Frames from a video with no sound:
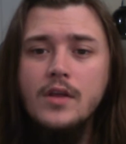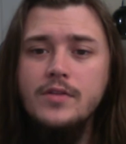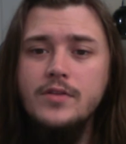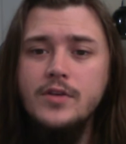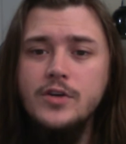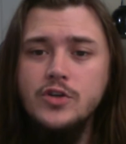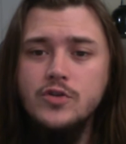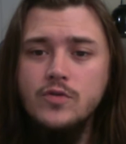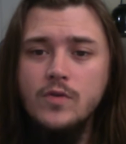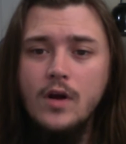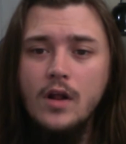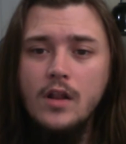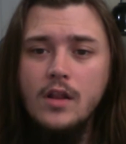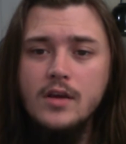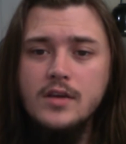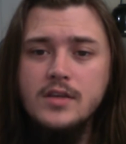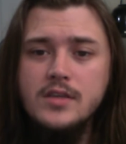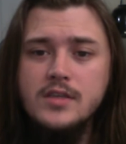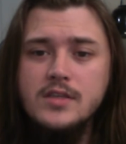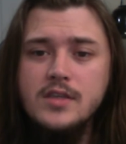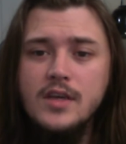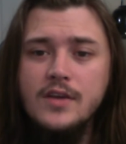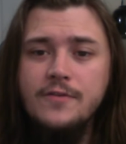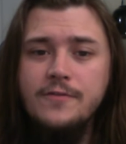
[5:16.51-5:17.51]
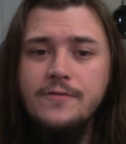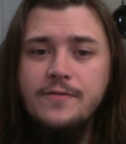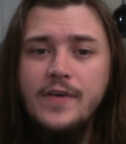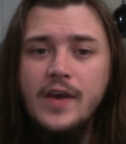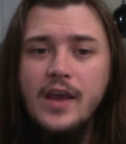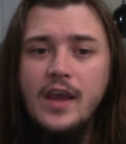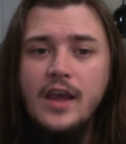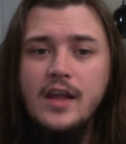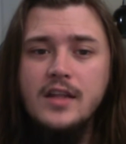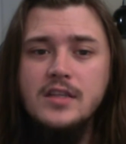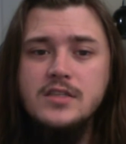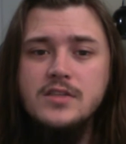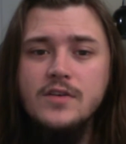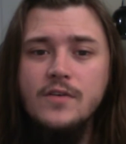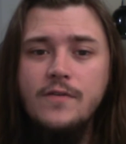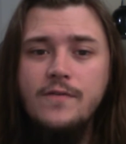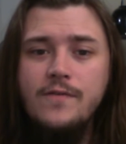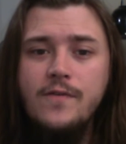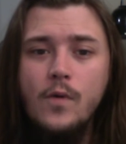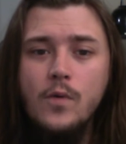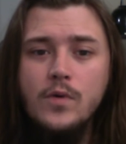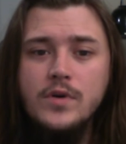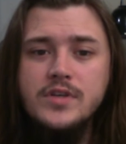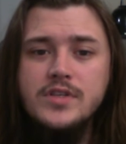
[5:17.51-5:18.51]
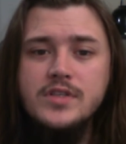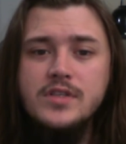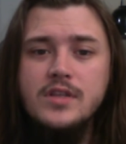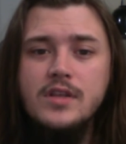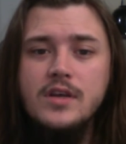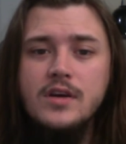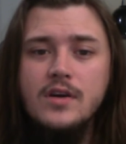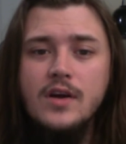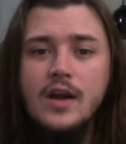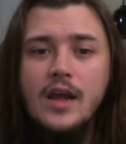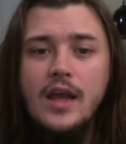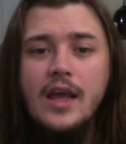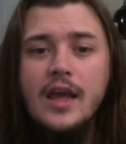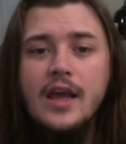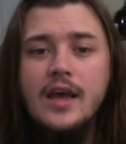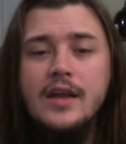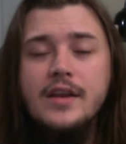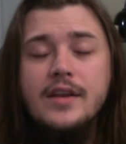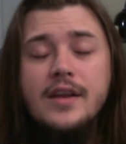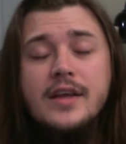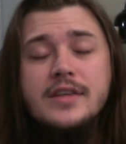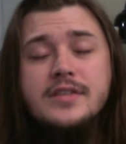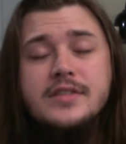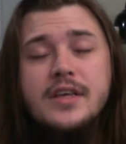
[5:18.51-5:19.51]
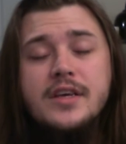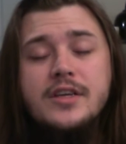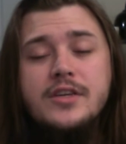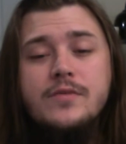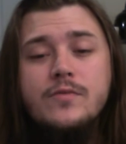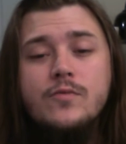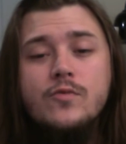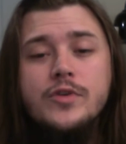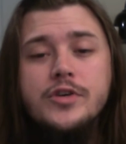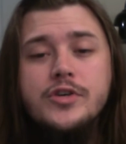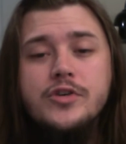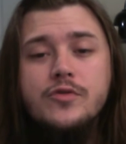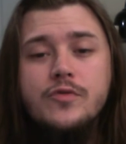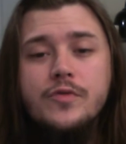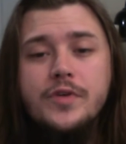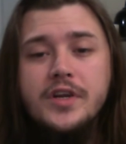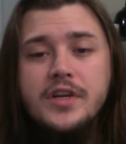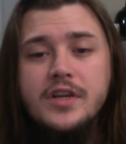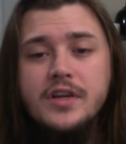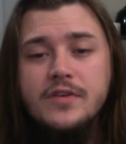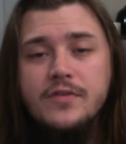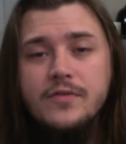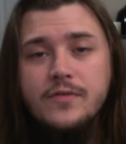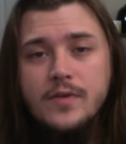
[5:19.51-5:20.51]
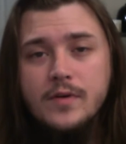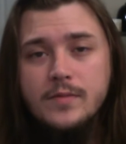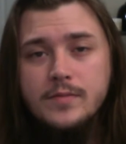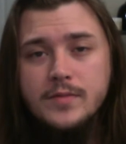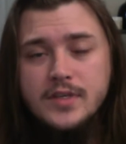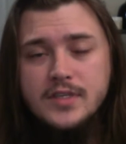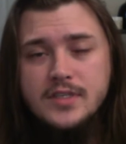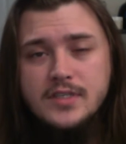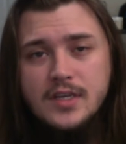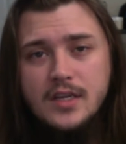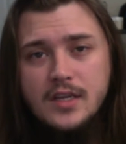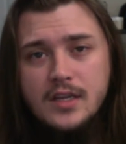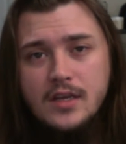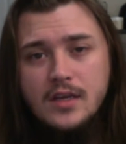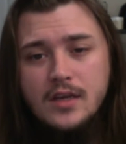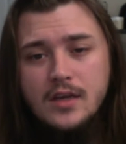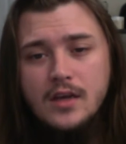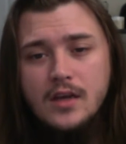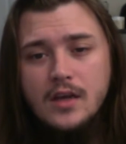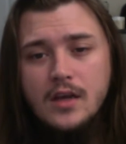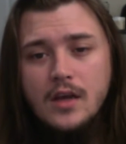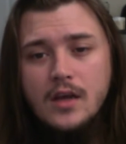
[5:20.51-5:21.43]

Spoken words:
the Trollocs and Fades forced their hand as they retreated from the city.